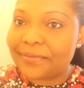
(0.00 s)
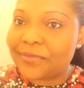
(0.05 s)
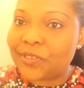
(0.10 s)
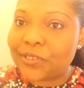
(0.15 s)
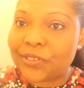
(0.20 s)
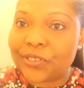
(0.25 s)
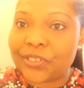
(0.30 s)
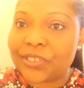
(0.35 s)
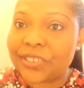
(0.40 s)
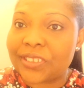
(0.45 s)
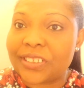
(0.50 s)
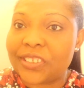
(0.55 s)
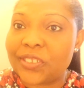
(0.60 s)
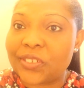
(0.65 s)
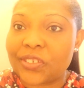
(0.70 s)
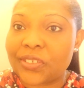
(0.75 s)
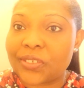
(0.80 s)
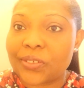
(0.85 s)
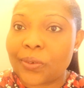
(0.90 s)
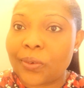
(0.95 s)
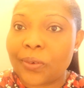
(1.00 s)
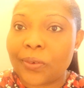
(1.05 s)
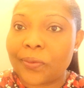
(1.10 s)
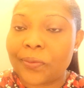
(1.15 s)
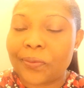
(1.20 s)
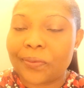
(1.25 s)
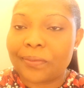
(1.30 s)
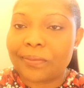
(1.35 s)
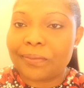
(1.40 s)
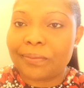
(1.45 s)
you just need to sort
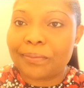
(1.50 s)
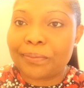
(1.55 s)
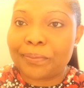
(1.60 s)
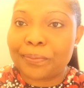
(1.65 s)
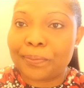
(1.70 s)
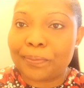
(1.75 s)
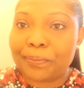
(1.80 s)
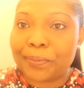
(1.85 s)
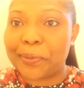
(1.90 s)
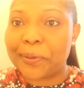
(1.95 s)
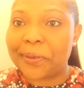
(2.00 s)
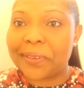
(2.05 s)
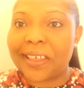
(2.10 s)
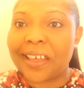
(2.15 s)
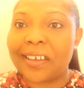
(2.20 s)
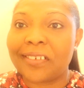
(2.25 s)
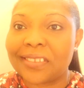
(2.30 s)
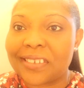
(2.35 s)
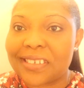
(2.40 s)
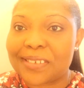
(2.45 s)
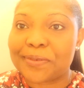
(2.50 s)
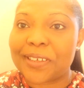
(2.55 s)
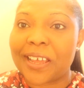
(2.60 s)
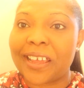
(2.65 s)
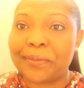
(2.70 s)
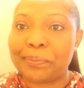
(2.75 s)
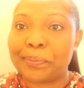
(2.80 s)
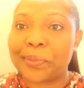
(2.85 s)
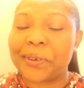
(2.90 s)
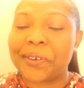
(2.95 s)
of put that on the
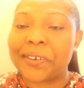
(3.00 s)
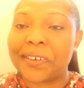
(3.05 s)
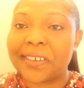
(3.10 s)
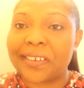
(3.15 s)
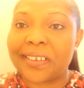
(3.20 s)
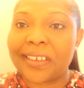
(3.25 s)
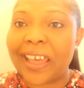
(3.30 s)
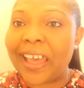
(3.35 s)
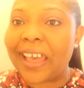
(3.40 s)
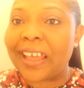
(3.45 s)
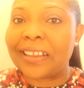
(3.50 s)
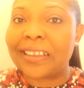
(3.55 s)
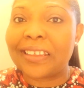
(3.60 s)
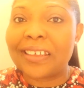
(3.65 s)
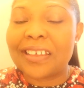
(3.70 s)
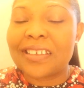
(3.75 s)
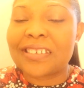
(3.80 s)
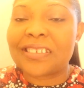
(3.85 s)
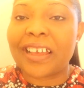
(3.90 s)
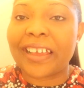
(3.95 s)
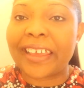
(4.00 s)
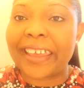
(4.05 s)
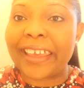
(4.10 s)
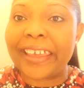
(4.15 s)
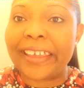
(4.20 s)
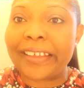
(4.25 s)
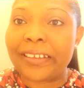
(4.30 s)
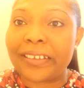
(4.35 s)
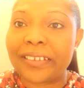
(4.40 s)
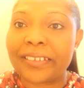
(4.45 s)
side burner and start
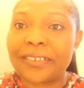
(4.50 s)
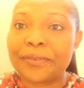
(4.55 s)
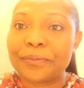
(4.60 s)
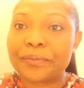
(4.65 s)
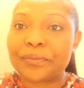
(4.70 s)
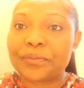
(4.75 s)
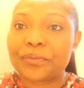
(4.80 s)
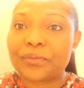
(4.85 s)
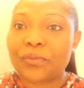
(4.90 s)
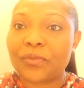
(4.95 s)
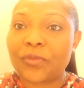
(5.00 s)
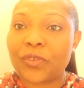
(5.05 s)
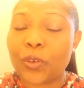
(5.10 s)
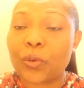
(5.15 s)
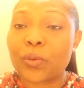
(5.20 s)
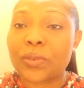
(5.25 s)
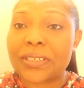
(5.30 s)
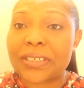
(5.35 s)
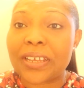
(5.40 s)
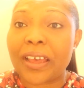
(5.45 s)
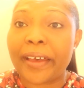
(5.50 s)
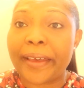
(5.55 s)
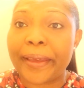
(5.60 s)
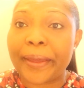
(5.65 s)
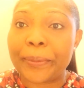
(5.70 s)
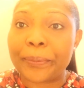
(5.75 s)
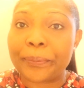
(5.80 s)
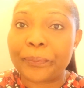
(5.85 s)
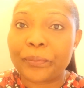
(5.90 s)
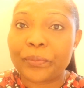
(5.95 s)
getting your
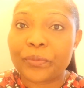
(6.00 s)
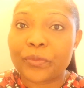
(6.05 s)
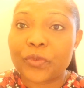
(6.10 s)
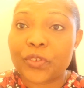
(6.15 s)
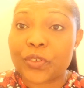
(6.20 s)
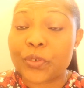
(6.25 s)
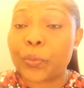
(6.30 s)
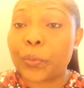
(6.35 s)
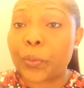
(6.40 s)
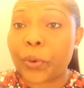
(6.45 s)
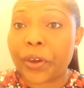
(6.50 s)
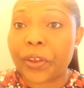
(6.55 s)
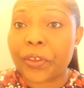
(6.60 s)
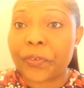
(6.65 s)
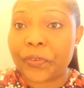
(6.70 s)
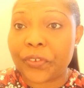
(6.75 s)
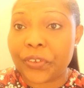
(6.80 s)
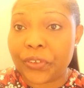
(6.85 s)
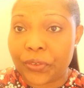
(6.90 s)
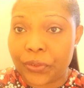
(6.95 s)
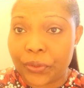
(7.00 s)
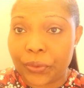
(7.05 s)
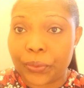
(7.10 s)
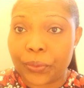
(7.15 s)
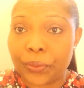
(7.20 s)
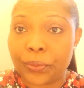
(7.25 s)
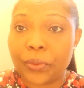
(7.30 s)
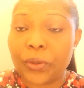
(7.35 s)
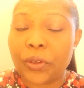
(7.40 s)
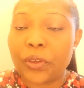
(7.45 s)
time to work for
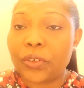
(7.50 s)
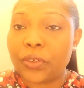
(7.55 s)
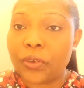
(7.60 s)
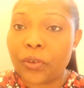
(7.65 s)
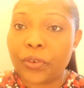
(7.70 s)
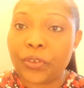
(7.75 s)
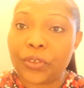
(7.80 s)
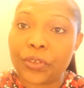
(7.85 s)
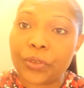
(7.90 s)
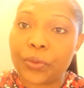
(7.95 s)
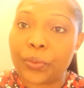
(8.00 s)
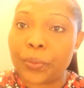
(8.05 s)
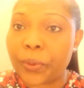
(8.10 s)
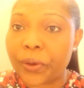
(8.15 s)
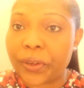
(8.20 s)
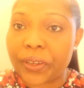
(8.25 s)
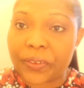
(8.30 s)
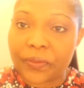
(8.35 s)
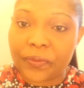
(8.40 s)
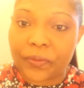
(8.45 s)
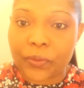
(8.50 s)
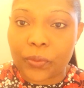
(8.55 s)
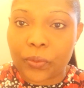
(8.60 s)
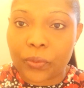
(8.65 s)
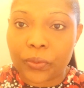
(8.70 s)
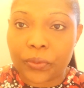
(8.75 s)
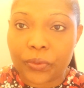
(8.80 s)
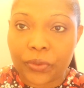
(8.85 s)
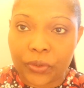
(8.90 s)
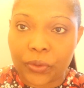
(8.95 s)
you, not you working
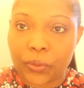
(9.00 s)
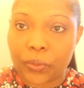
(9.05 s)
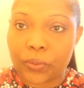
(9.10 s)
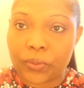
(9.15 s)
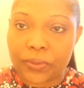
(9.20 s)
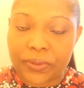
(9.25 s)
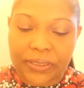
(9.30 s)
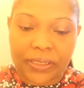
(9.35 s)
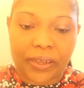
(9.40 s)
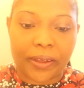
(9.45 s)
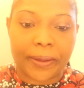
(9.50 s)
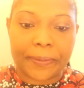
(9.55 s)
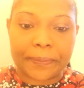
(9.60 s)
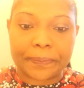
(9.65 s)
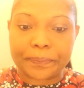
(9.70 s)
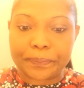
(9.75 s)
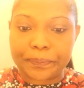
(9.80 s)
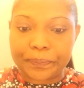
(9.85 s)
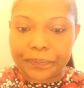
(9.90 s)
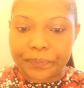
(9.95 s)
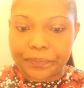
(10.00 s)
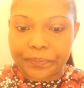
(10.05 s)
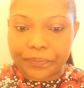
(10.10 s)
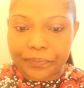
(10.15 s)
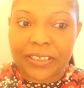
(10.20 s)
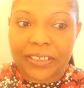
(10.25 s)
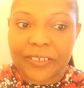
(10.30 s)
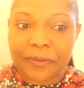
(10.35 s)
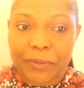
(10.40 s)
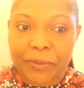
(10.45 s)
for your time.
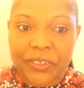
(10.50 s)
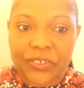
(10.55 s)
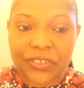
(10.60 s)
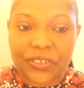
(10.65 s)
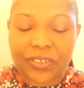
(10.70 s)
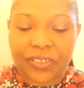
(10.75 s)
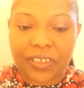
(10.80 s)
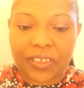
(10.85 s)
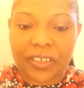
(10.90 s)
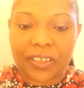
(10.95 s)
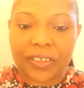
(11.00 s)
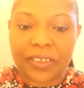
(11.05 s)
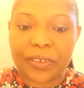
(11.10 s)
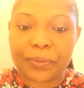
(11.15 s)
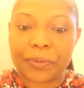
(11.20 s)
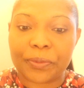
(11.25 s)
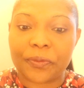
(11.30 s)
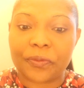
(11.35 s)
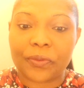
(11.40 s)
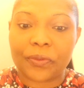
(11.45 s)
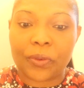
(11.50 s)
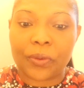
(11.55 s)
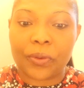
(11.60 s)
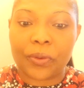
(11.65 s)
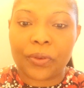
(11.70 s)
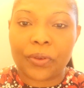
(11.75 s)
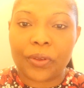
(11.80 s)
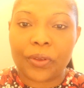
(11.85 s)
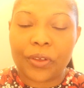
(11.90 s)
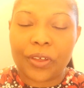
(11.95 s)
As I've mentioned earlier
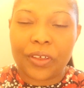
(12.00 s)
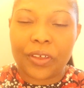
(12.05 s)
before,